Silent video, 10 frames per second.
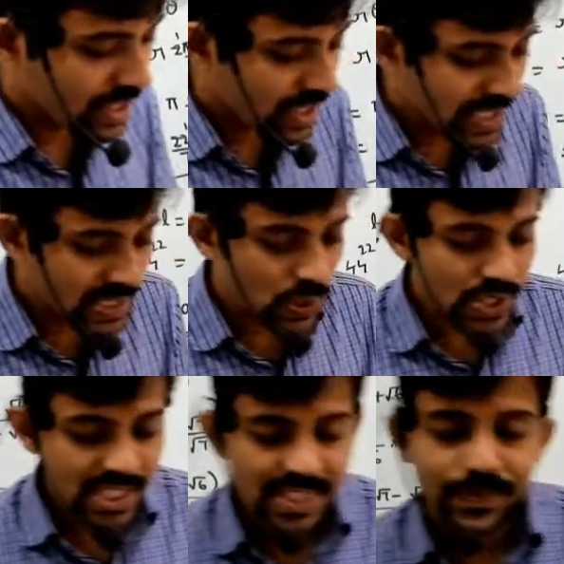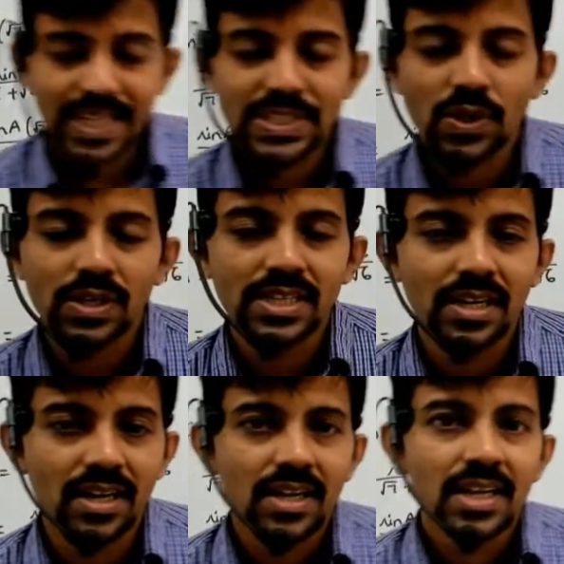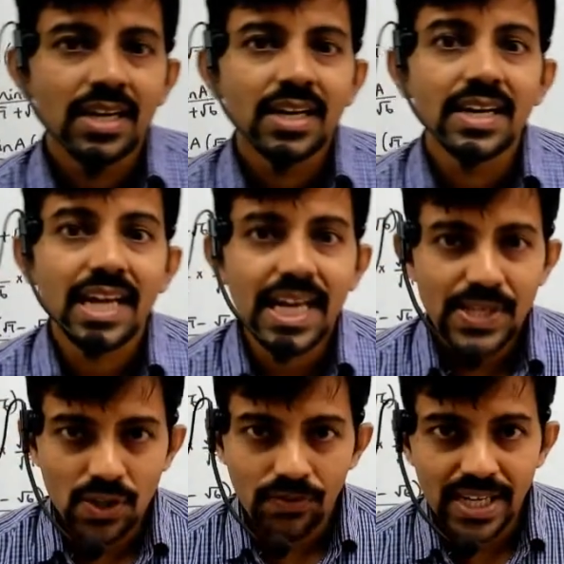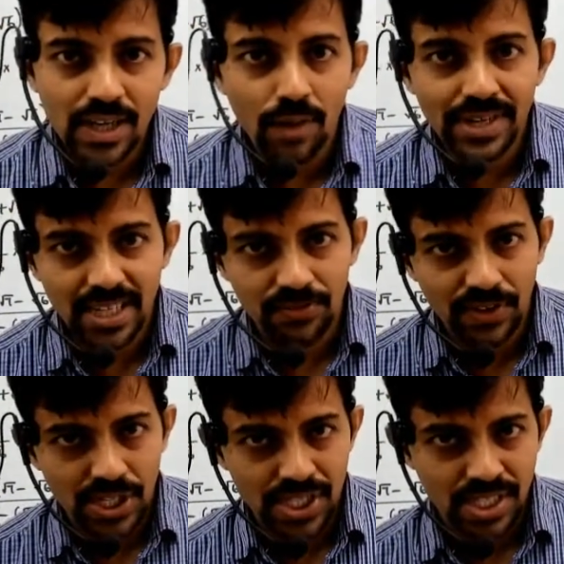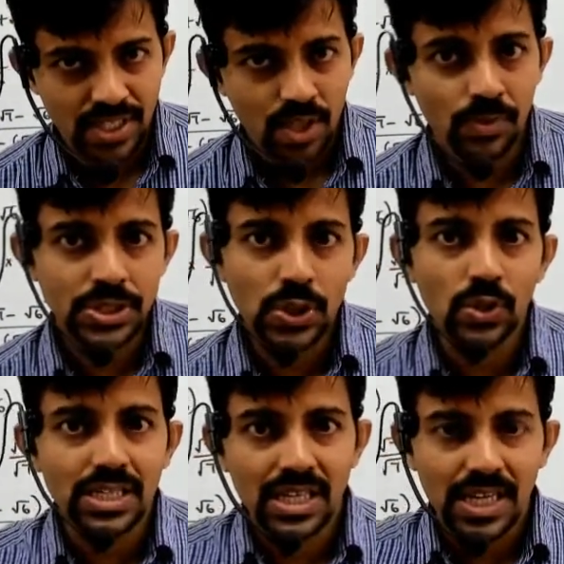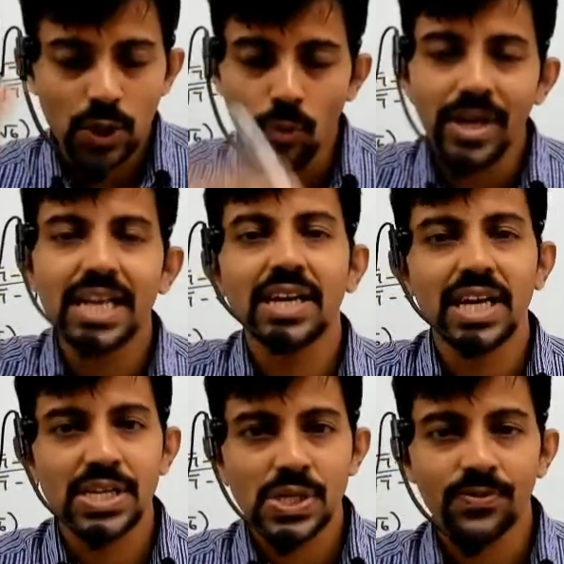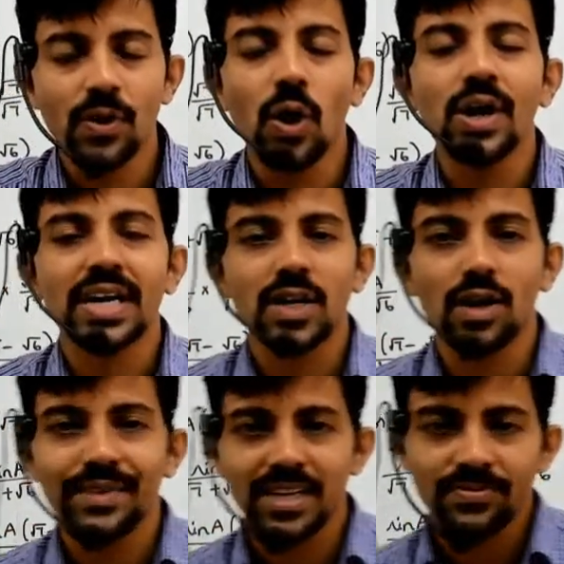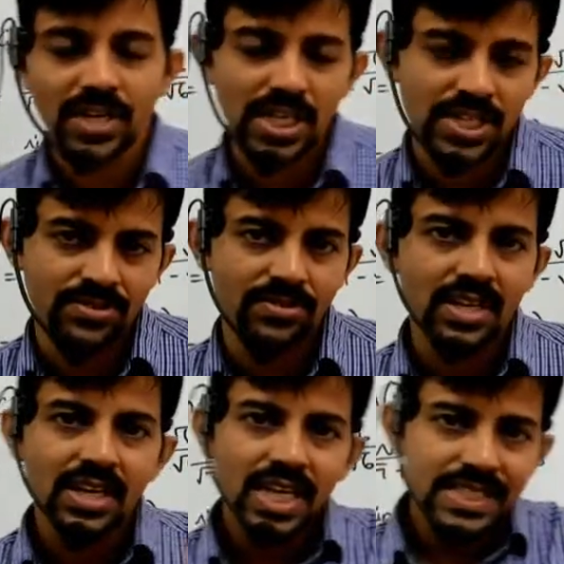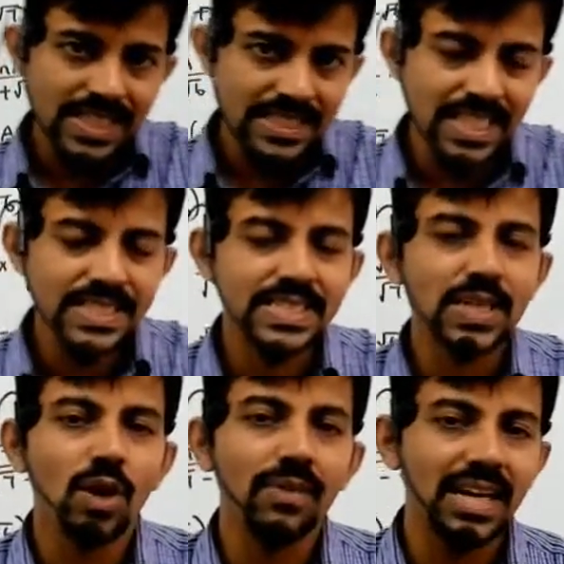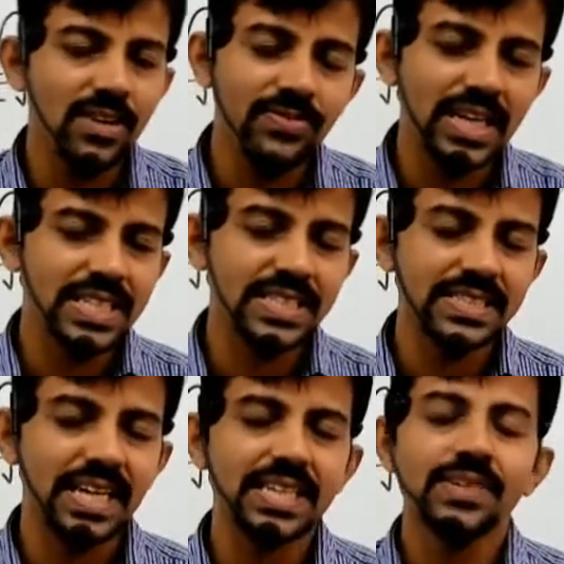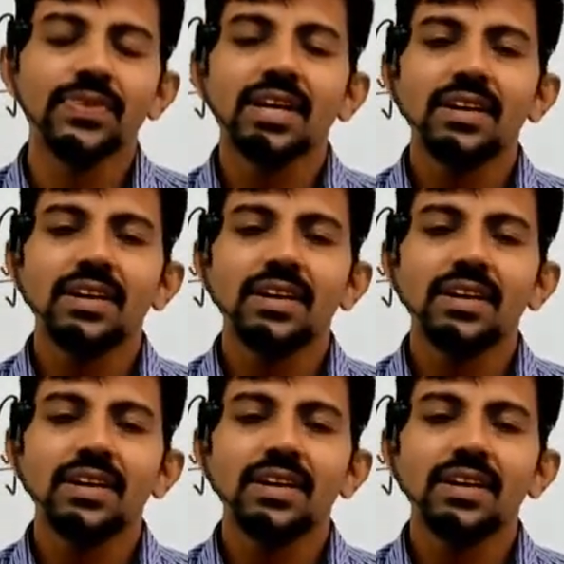This question is based on the range of trigonometric function. You must know the domain range of all trigonometric functions. The 6 trigonometric functions, right?